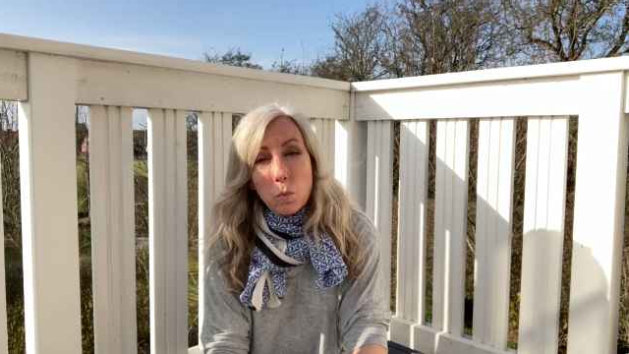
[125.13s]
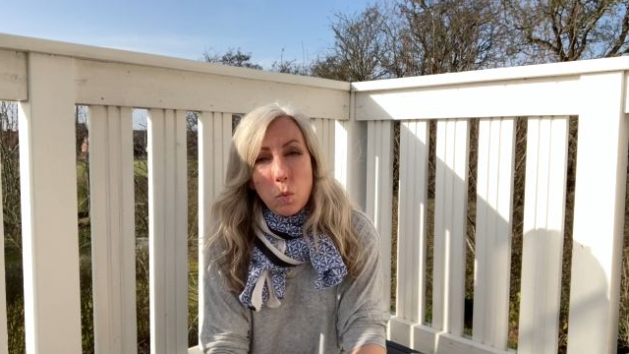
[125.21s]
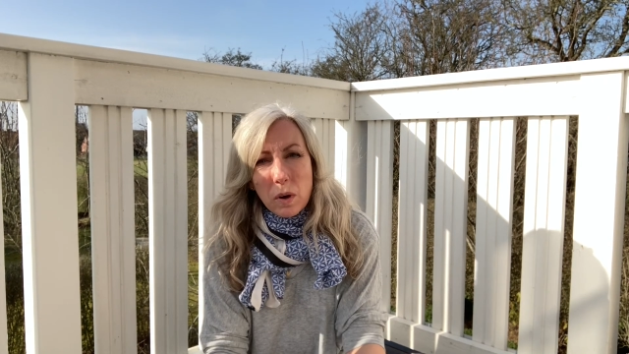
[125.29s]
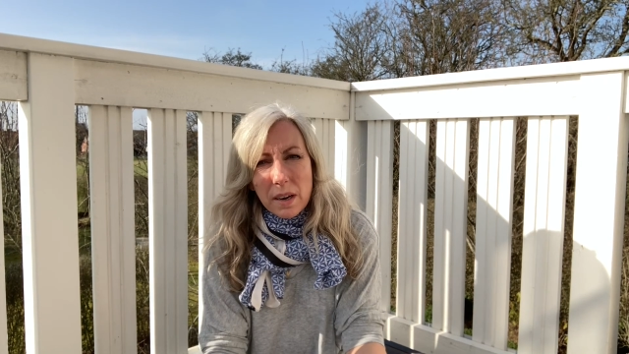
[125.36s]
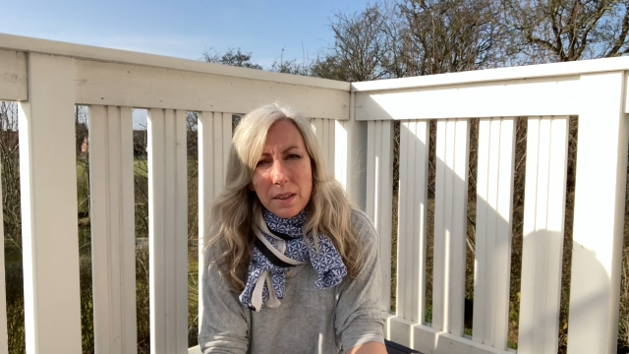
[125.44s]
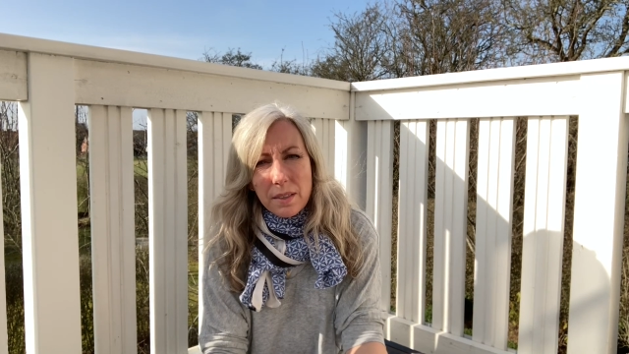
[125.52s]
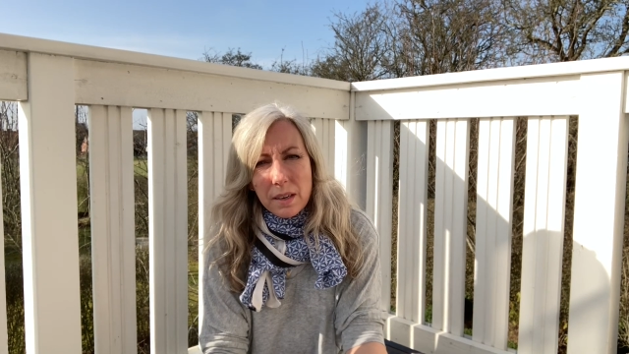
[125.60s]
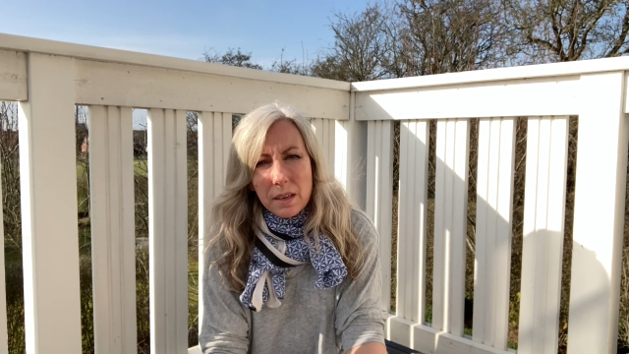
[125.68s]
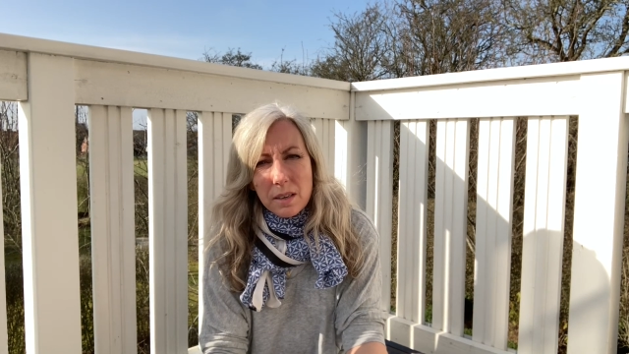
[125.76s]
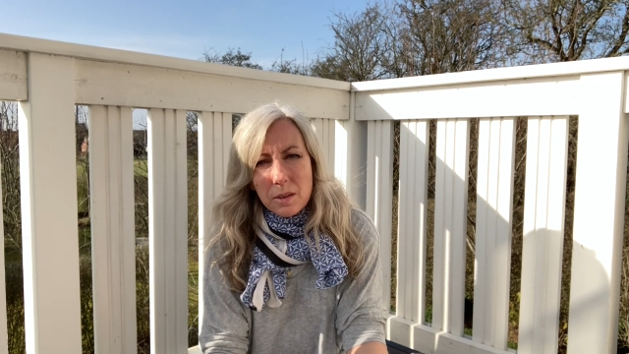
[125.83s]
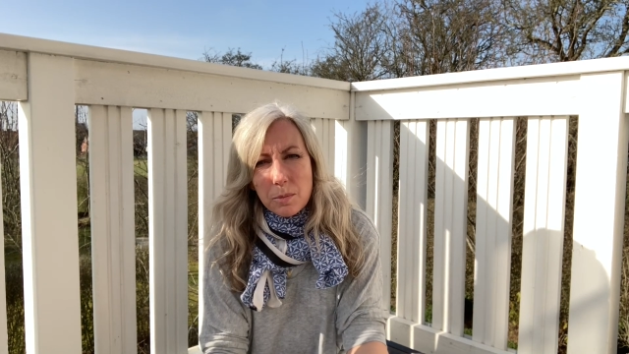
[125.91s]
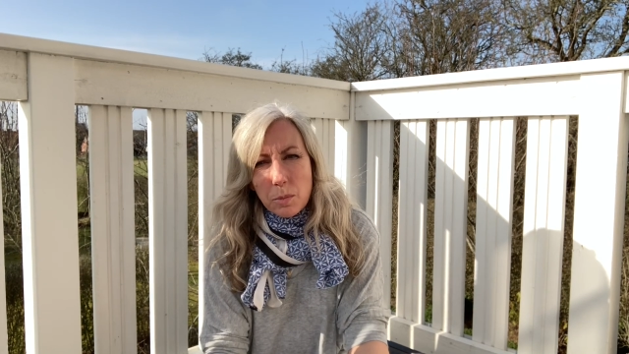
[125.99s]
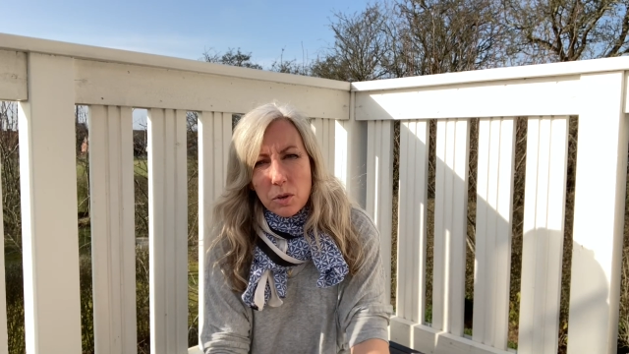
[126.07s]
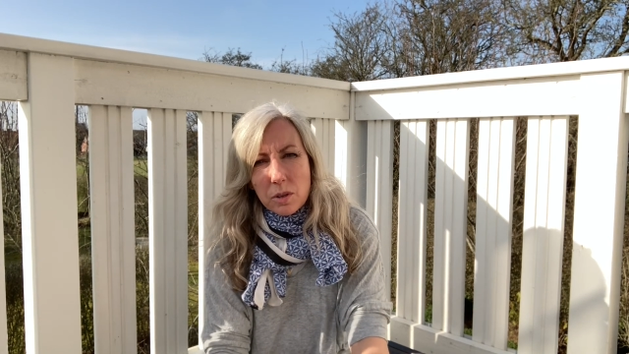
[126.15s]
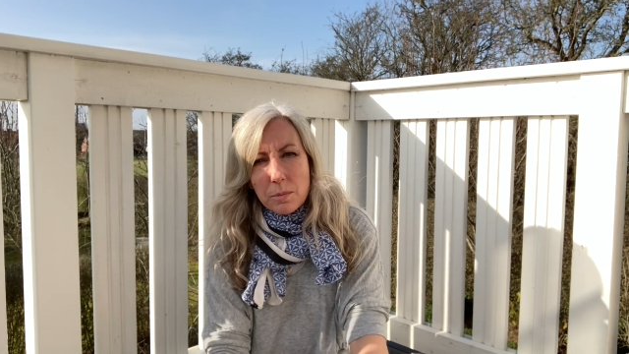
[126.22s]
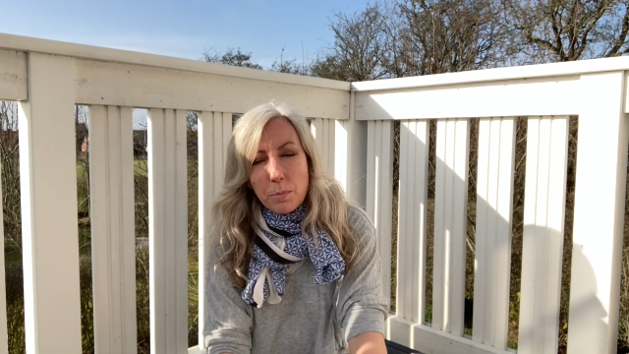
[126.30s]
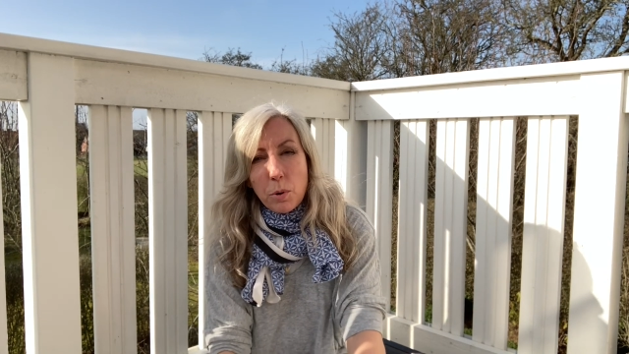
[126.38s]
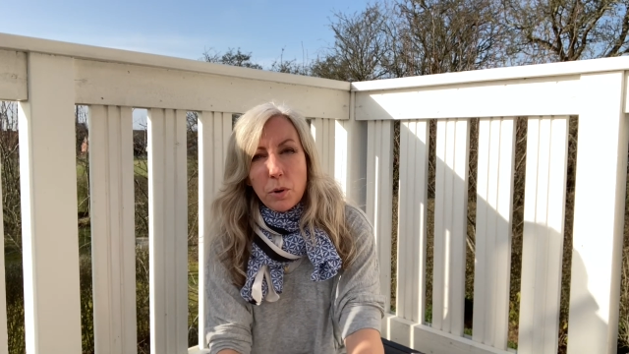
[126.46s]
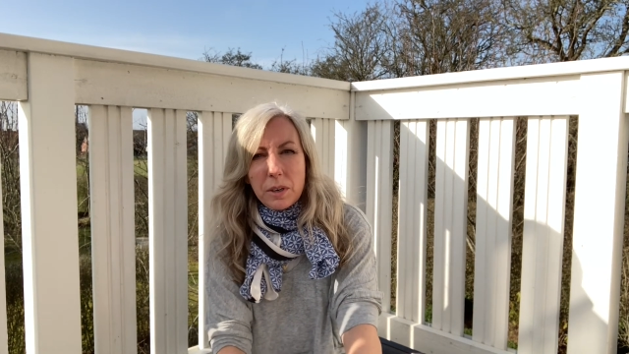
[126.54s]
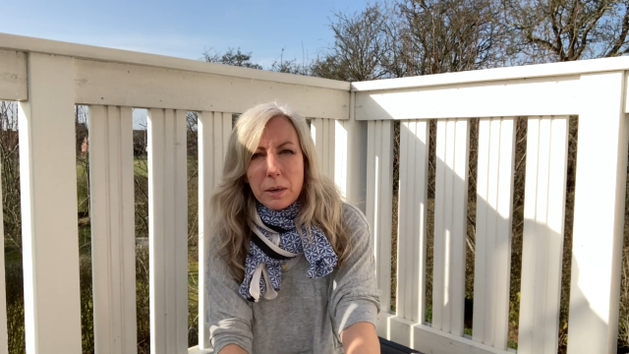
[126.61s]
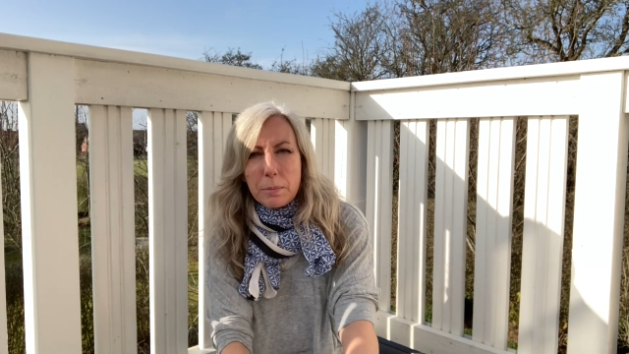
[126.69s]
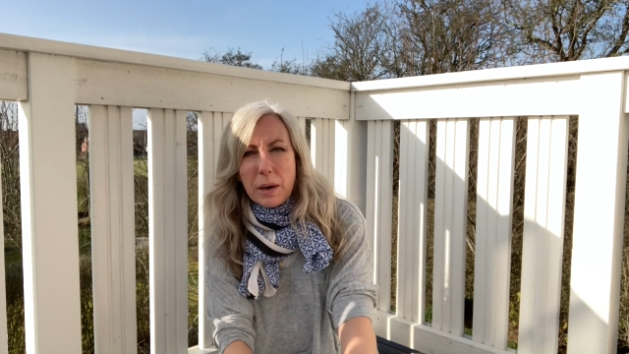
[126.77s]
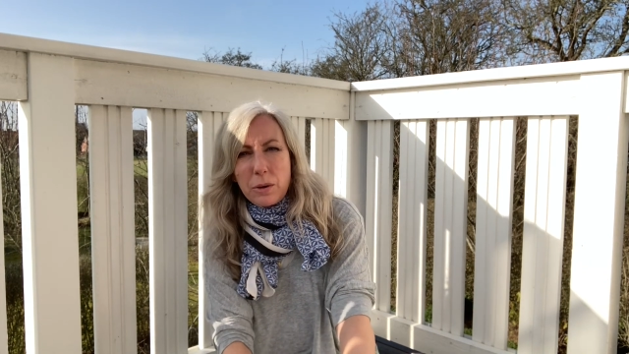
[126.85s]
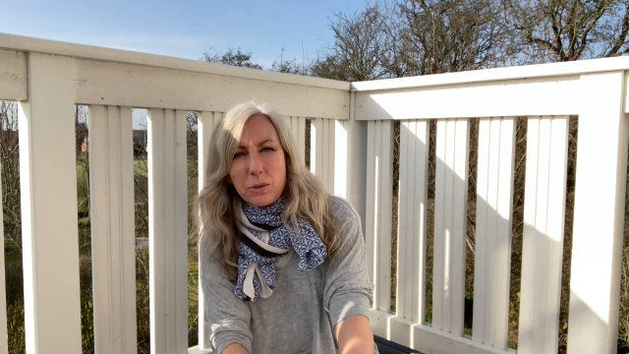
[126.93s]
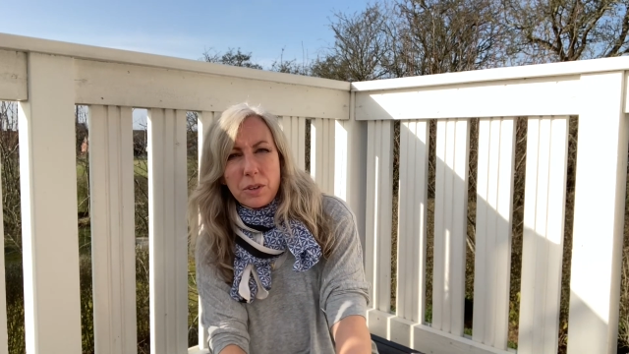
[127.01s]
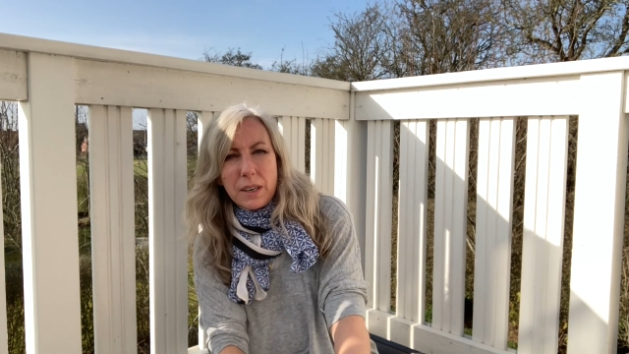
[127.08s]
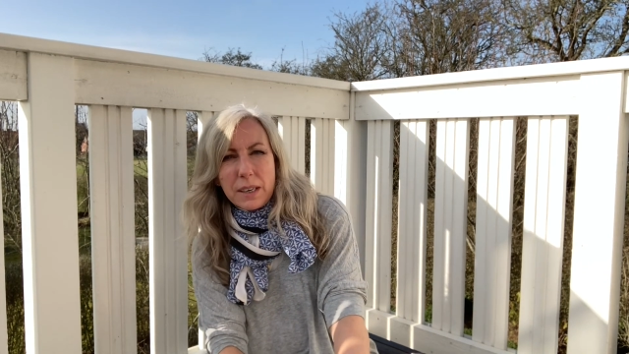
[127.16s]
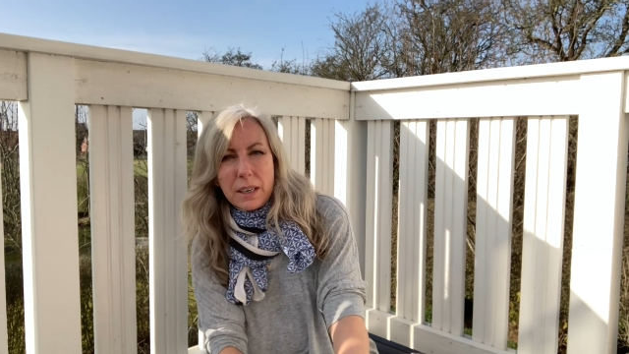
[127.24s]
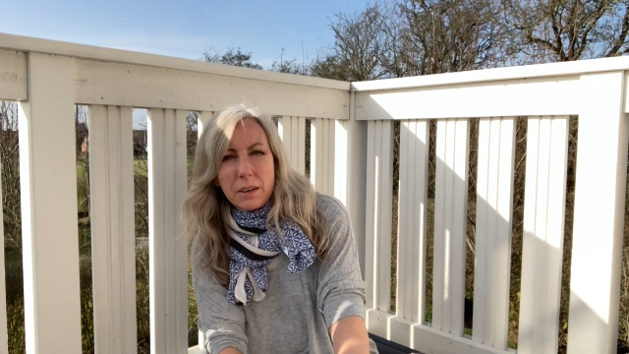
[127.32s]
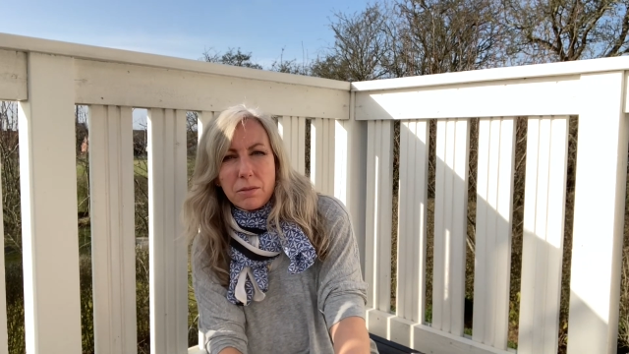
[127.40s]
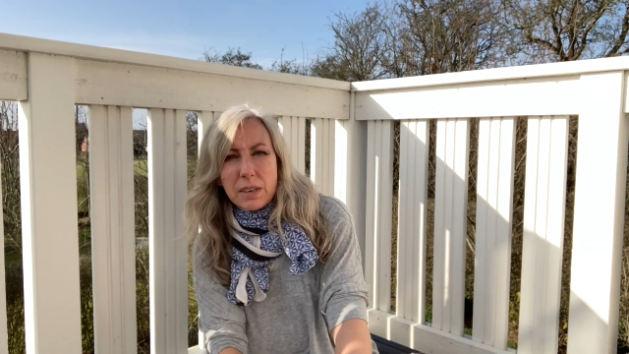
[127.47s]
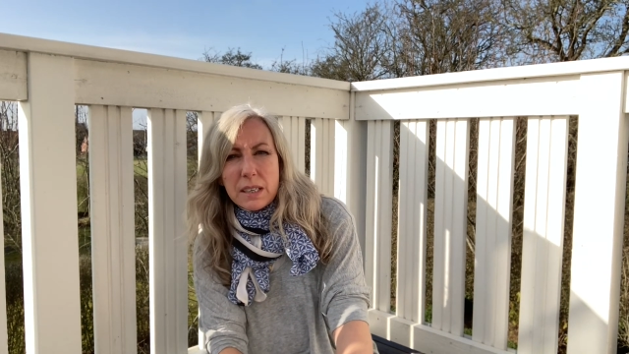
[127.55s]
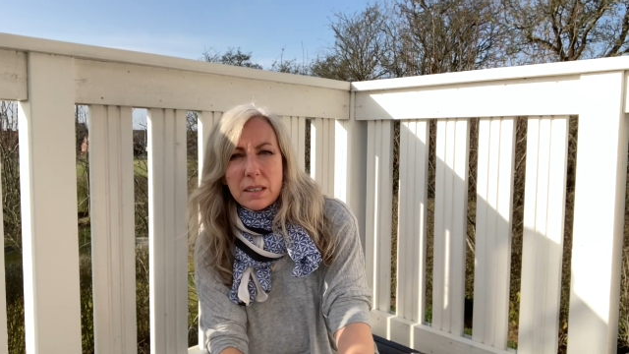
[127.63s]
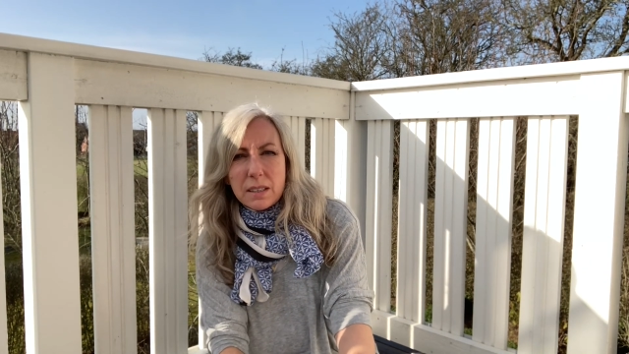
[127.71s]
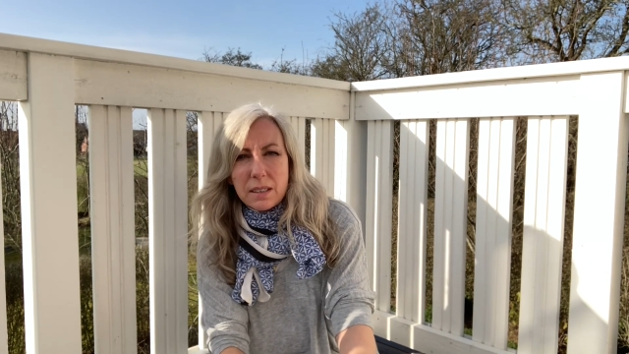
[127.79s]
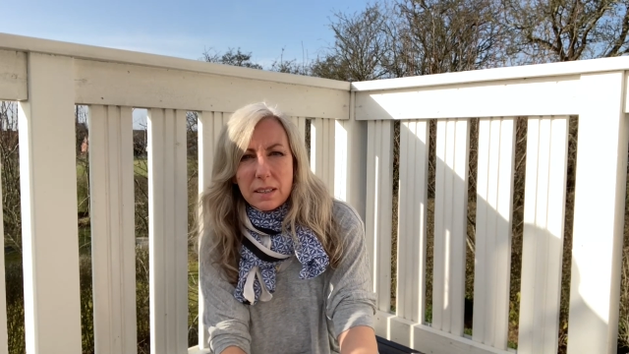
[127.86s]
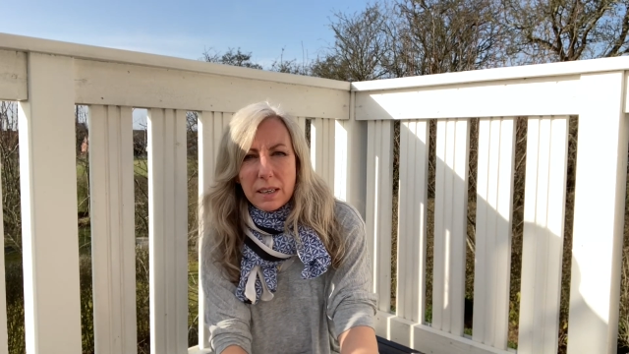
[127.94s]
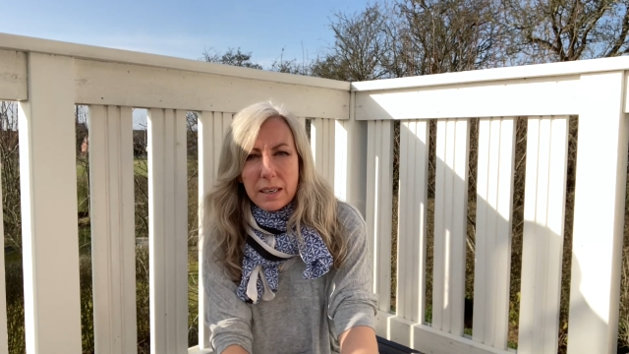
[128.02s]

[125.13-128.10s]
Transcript: What I think is most important about taking risks